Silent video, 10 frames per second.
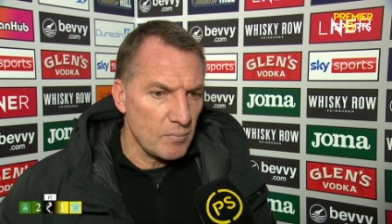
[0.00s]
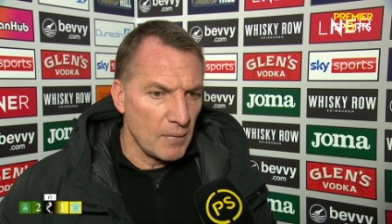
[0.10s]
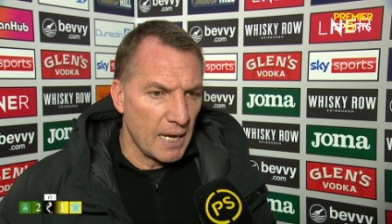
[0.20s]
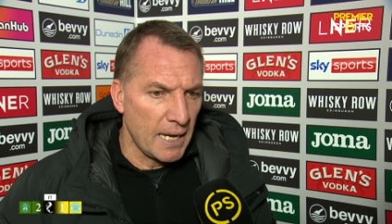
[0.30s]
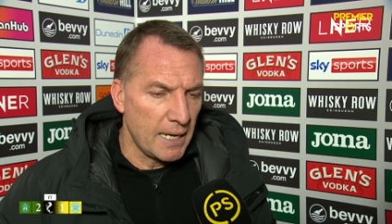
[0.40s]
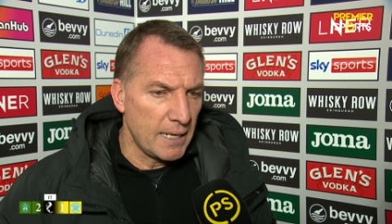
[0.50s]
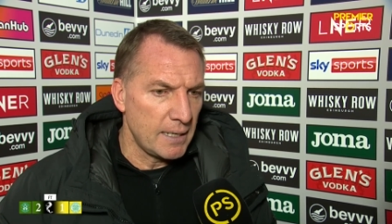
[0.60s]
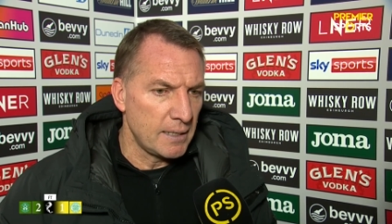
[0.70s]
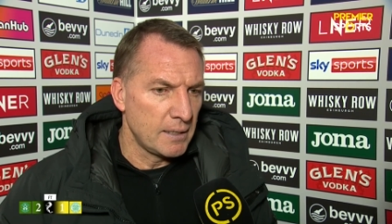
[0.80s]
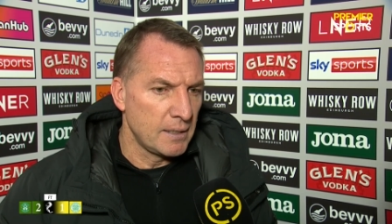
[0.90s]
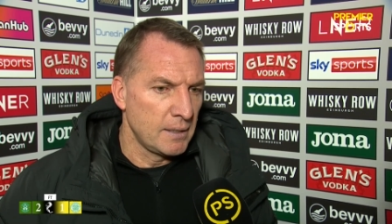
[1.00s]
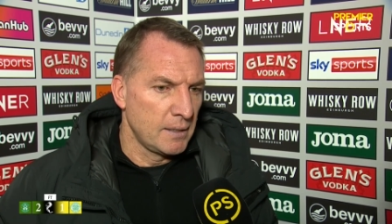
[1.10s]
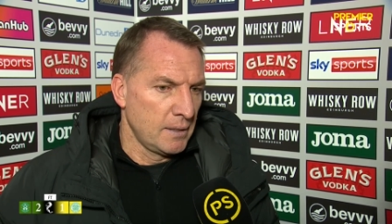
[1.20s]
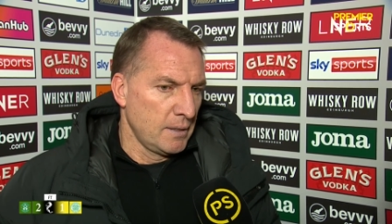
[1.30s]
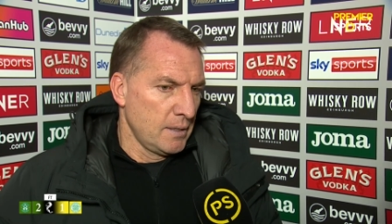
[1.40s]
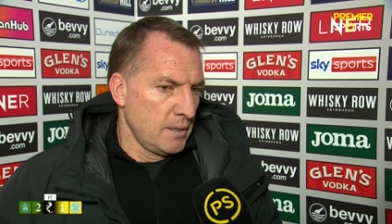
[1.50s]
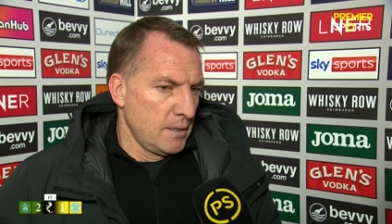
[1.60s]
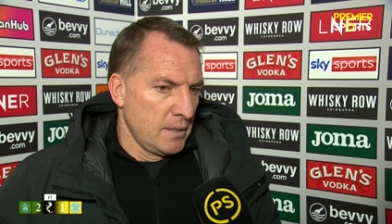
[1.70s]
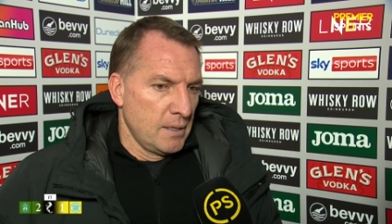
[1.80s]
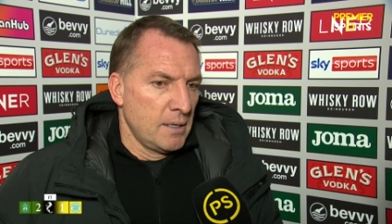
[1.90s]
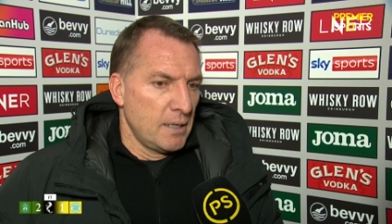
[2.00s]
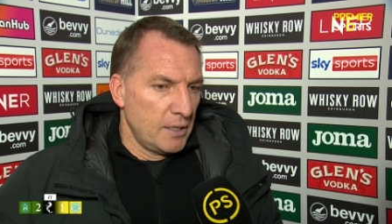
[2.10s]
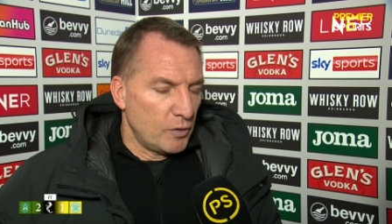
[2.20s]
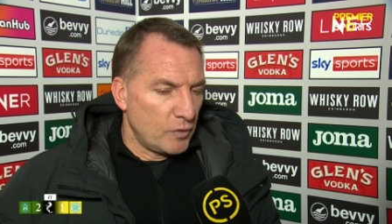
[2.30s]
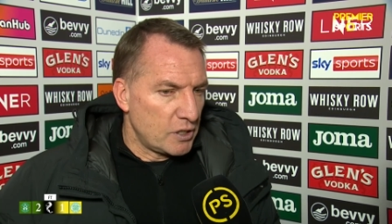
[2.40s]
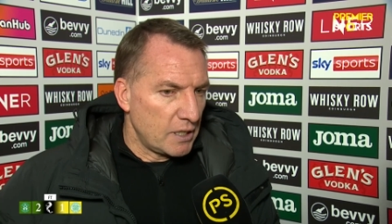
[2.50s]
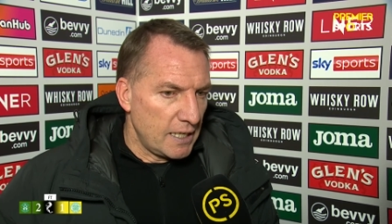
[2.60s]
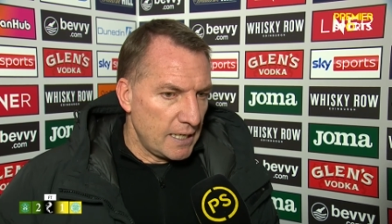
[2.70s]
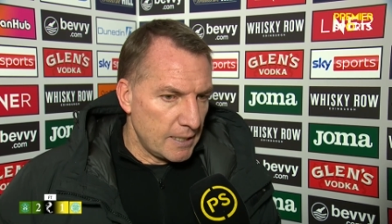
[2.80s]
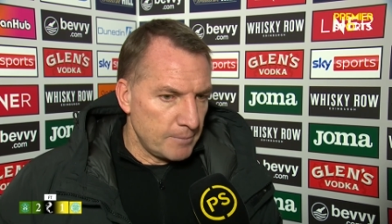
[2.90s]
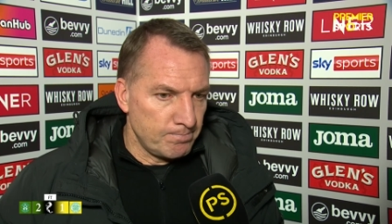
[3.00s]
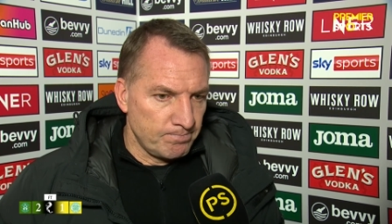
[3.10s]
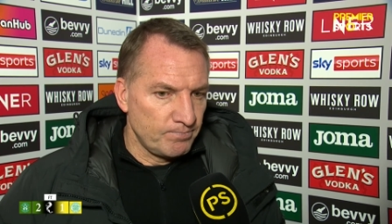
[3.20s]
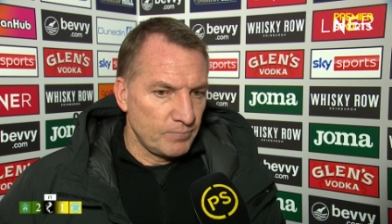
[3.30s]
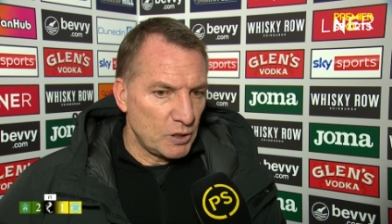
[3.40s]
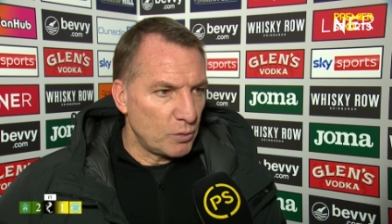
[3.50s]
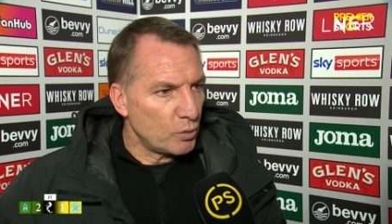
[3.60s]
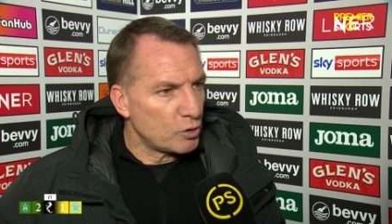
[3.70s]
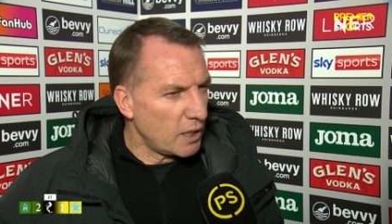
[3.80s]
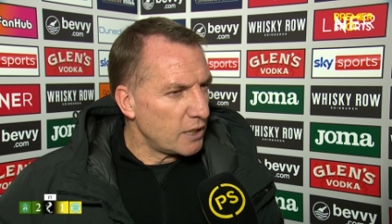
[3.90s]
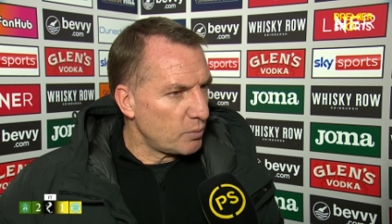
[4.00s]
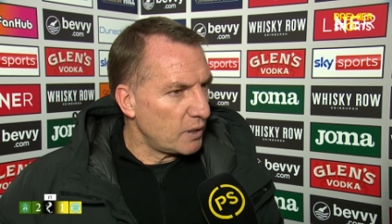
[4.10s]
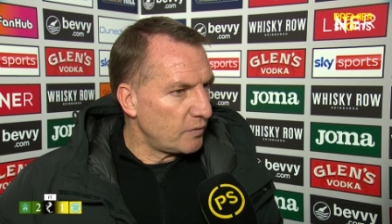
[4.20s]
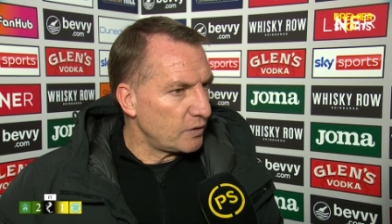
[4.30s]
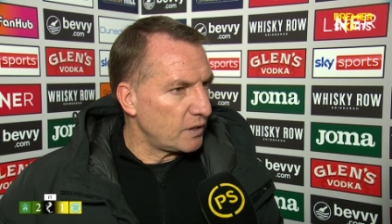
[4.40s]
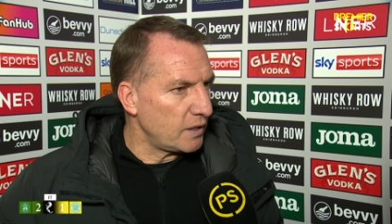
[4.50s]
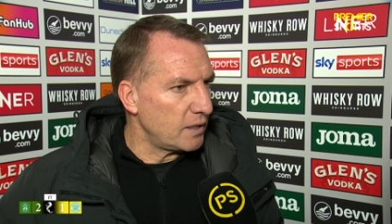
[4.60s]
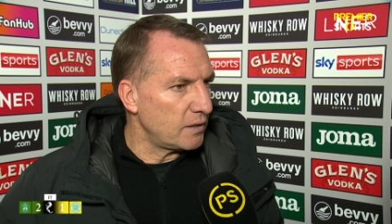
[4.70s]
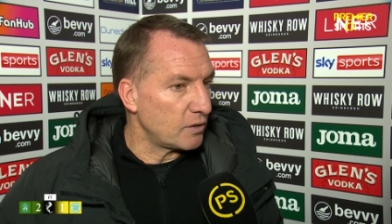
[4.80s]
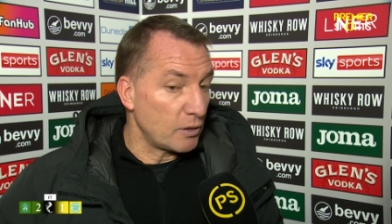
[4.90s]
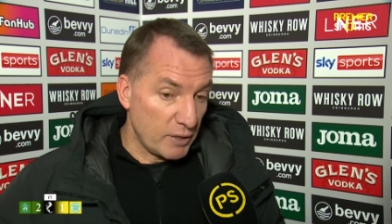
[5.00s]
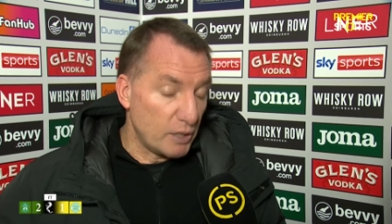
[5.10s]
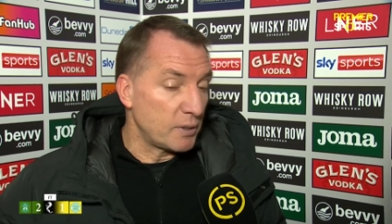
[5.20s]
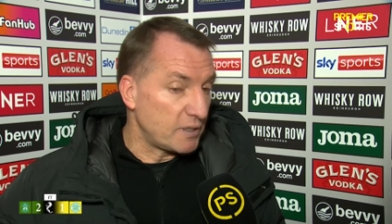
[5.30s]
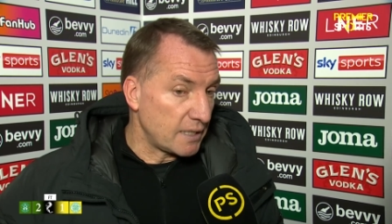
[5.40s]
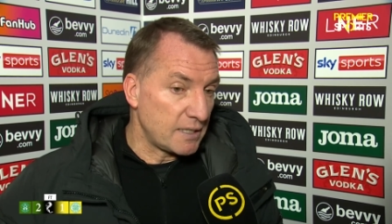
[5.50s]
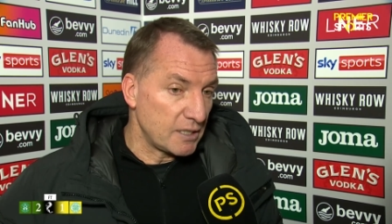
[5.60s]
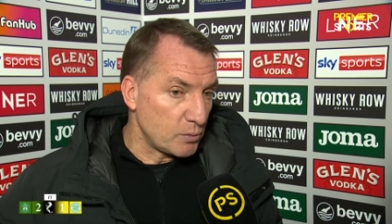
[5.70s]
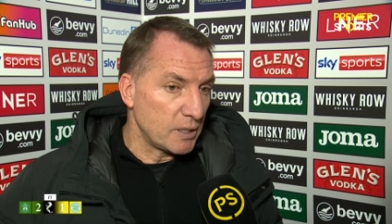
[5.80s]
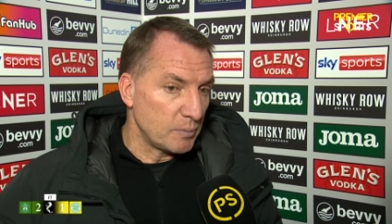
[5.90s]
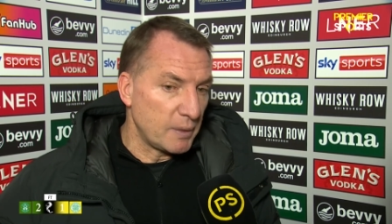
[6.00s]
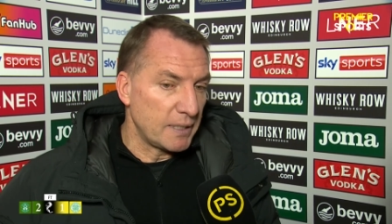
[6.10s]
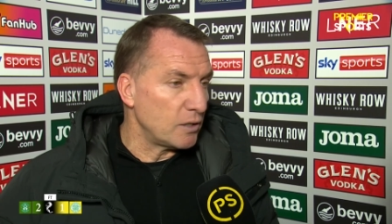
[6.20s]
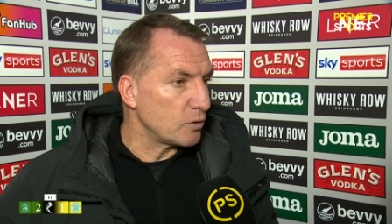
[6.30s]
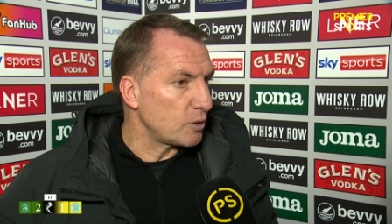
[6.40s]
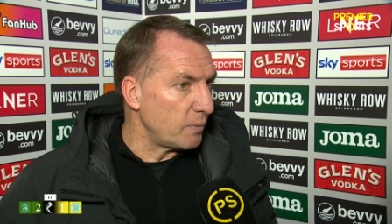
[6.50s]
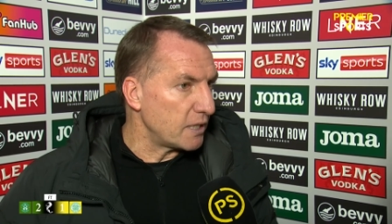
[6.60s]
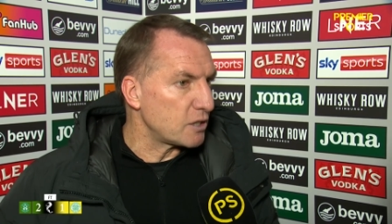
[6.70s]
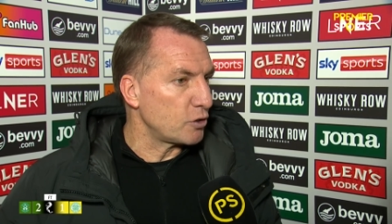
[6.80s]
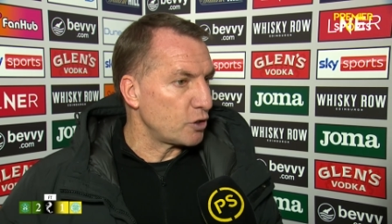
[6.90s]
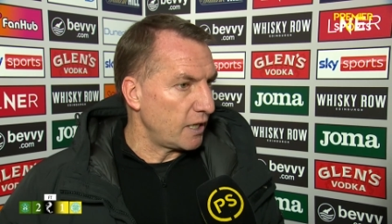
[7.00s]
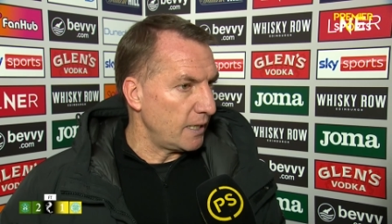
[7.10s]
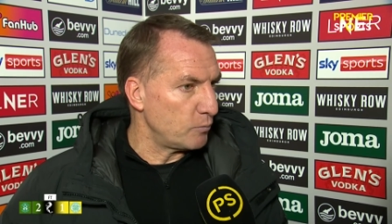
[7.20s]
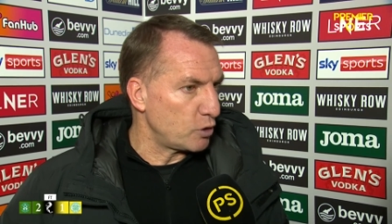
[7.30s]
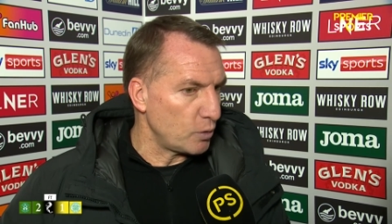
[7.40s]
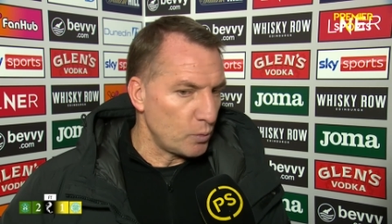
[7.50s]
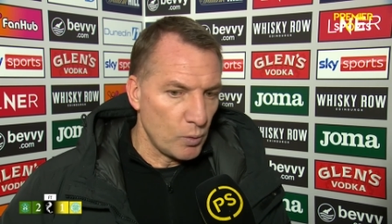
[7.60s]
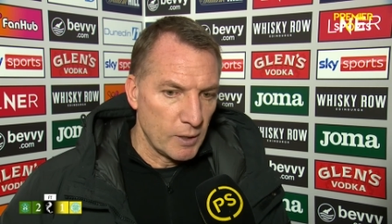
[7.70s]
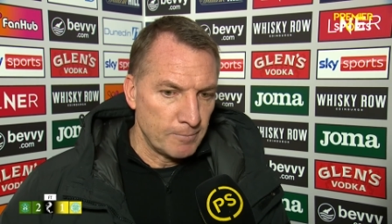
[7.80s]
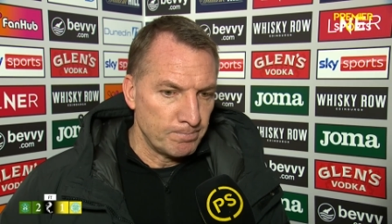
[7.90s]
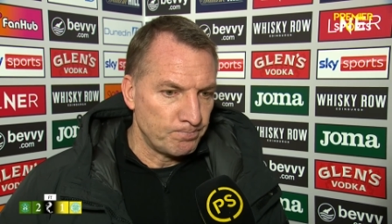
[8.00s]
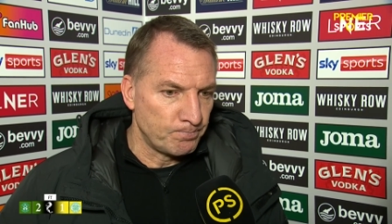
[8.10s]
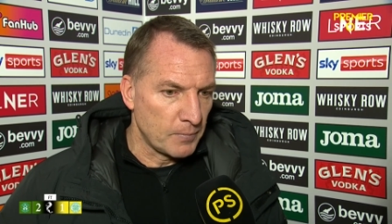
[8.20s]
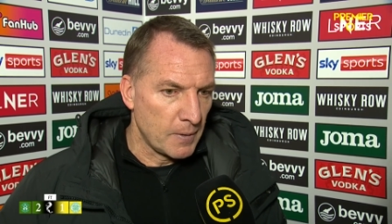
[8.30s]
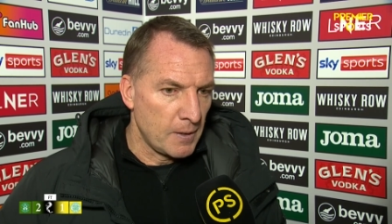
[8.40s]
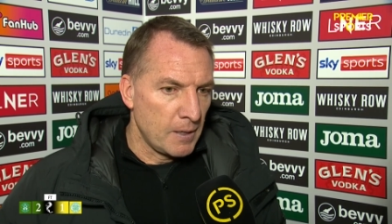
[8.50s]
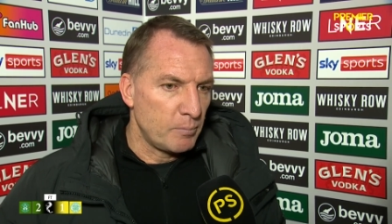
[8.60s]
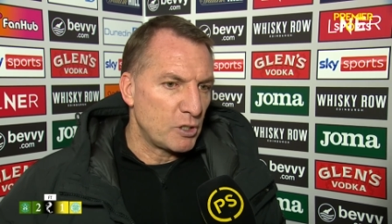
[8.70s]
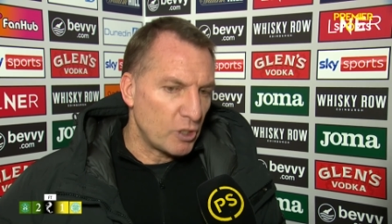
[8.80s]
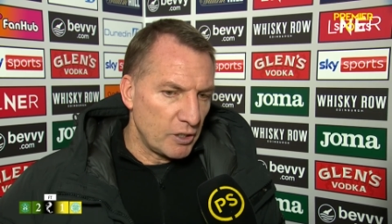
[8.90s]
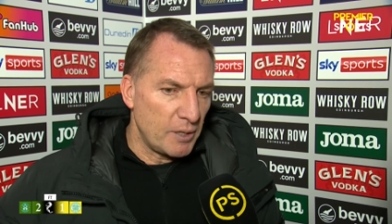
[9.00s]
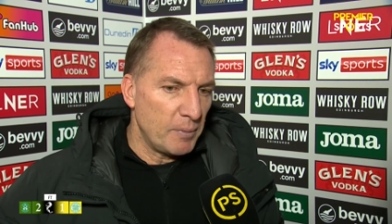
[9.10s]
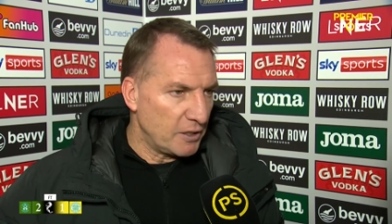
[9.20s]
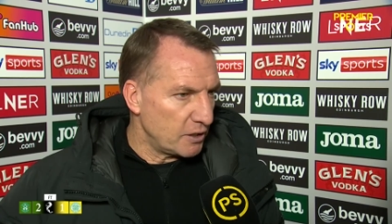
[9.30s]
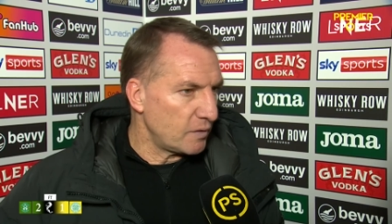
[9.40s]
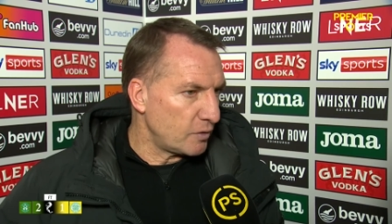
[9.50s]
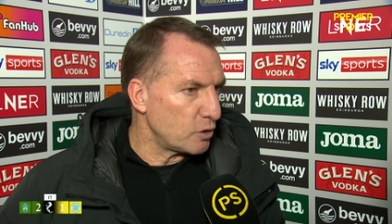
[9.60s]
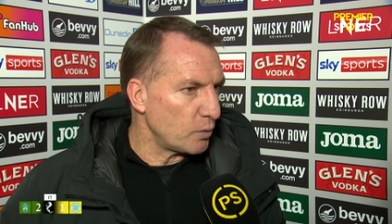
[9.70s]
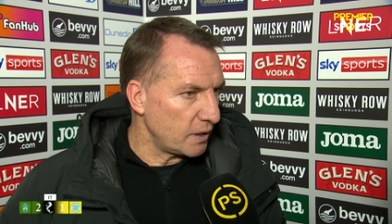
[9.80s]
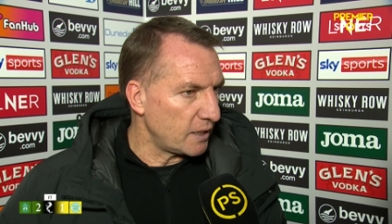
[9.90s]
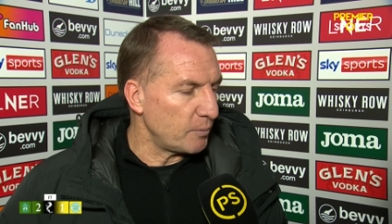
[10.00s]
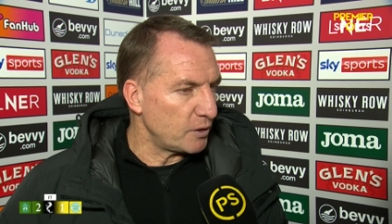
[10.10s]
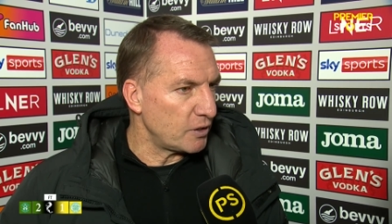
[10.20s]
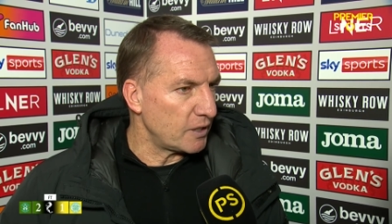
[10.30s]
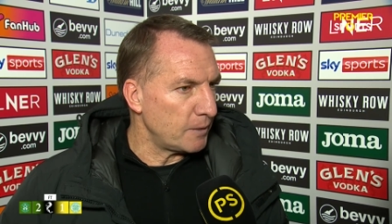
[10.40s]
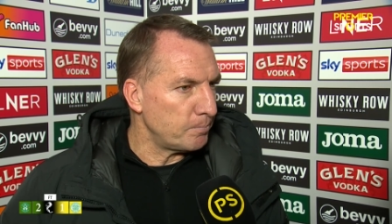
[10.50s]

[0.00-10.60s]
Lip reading: and obviously, those guys were having to look at Rio Watati as well, playing lots of minutes, lots of games. So, but certainly they made the difference when they came into the game.